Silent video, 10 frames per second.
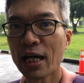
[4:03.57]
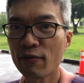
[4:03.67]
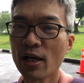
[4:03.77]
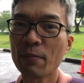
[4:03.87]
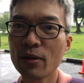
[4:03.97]

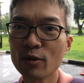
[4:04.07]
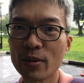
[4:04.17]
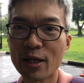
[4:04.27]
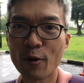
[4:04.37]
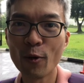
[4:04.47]
If you happen to
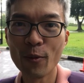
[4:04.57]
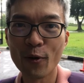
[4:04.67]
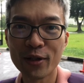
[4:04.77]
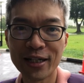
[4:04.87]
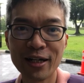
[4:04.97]
be a
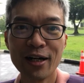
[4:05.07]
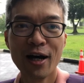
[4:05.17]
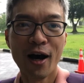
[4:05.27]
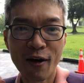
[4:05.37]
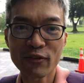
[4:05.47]
homeowner
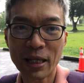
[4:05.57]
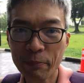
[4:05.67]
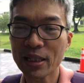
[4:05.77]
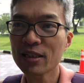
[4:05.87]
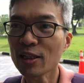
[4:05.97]
of that
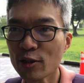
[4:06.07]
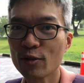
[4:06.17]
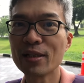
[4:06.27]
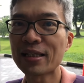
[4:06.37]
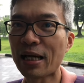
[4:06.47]
particular
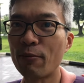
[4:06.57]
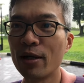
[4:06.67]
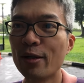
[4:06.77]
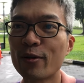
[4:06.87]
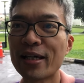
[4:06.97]
unit that I'm
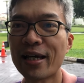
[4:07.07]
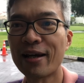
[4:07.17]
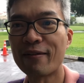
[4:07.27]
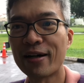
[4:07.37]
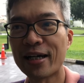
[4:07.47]
really looking
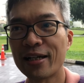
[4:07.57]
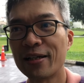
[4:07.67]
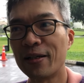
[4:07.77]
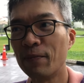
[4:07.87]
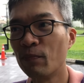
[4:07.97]
at, right,
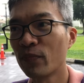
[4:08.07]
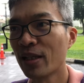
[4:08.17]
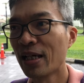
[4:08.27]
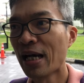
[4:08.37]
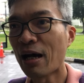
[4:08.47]

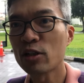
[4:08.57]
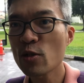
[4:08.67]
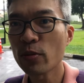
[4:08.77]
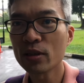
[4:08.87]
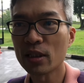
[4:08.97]
I'll
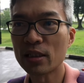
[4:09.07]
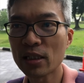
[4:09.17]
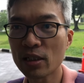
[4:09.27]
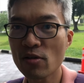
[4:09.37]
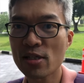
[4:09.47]
just put the
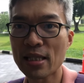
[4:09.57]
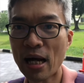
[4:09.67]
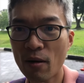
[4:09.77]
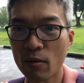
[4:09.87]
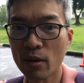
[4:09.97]
details
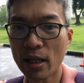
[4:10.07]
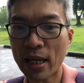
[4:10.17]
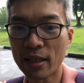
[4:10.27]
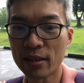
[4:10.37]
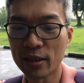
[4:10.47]
down
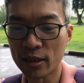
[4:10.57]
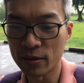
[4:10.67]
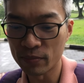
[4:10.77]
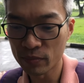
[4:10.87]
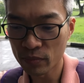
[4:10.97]
at the